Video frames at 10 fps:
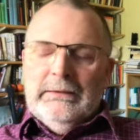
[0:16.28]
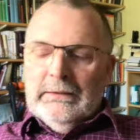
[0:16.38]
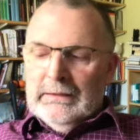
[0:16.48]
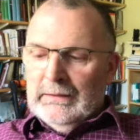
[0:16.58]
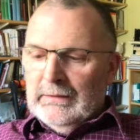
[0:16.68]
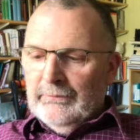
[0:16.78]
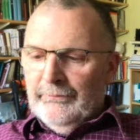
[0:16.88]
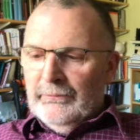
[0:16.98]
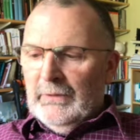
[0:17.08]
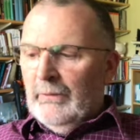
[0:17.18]

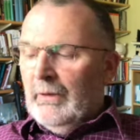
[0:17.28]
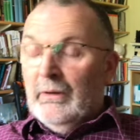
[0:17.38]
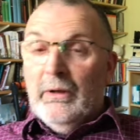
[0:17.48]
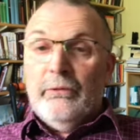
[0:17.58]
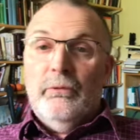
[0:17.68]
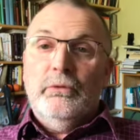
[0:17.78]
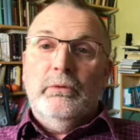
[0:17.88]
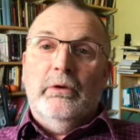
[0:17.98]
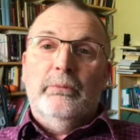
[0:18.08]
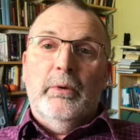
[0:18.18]
Um, anyway, I thought you
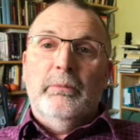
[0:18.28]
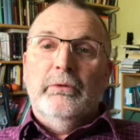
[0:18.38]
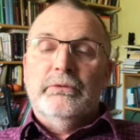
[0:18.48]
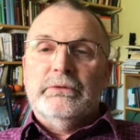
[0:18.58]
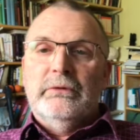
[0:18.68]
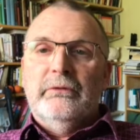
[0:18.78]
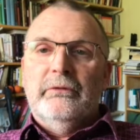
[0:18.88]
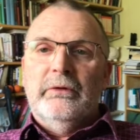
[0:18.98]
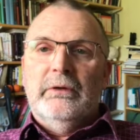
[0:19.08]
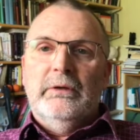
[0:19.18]
guys might be interested to
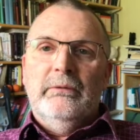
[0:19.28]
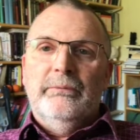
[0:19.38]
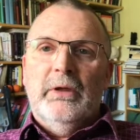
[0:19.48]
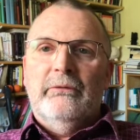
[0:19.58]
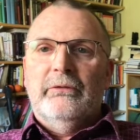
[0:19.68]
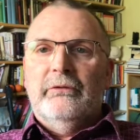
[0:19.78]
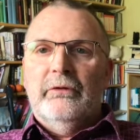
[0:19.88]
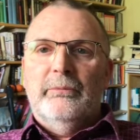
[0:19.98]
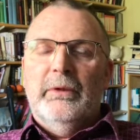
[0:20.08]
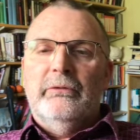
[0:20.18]
see, after
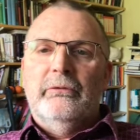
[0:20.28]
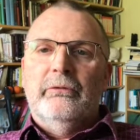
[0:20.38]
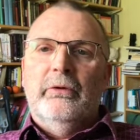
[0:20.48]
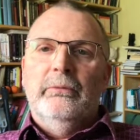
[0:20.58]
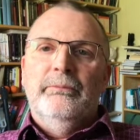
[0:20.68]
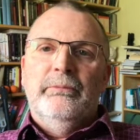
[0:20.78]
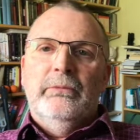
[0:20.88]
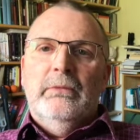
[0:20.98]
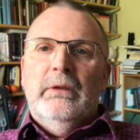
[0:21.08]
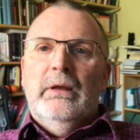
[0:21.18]
six months or so,
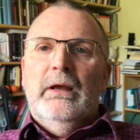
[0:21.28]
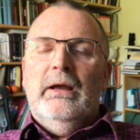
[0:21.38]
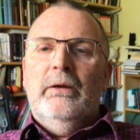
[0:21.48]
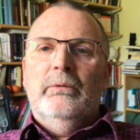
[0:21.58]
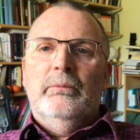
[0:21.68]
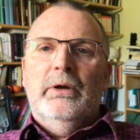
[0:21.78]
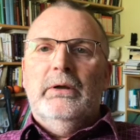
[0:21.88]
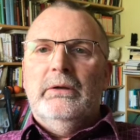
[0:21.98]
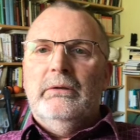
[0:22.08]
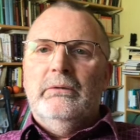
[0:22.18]
how
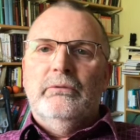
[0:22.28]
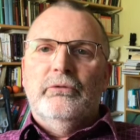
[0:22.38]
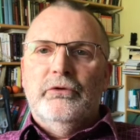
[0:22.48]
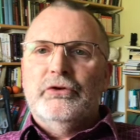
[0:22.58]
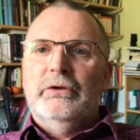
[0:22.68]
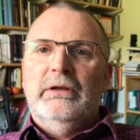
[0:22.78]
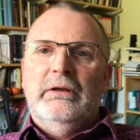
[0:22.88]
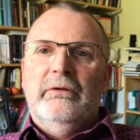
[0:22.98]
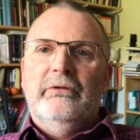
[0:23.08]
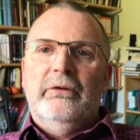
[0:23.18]
my traditional
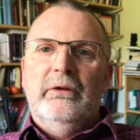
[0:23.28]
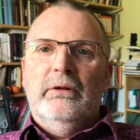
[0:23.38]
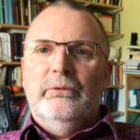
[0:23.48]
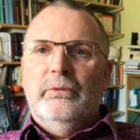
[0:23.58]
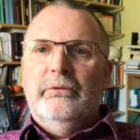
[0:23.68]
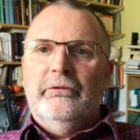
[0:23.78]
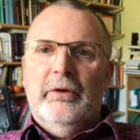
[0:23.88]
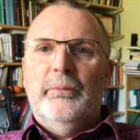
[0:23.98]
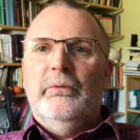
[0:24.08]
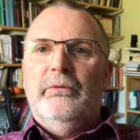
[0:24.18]
EDC, I'll do a
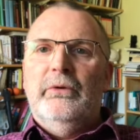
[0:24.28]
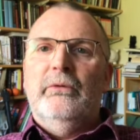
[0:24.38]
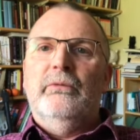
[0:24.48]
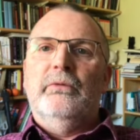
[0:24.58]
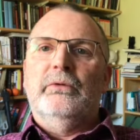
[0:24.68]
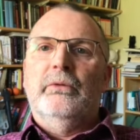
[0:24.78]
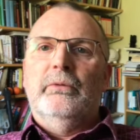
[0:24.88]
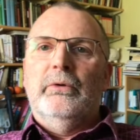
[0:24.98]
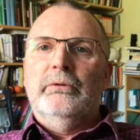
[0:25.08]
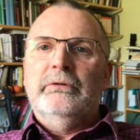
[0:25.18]
separate video for
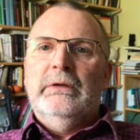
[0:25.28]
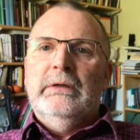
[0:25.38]
Victorinox.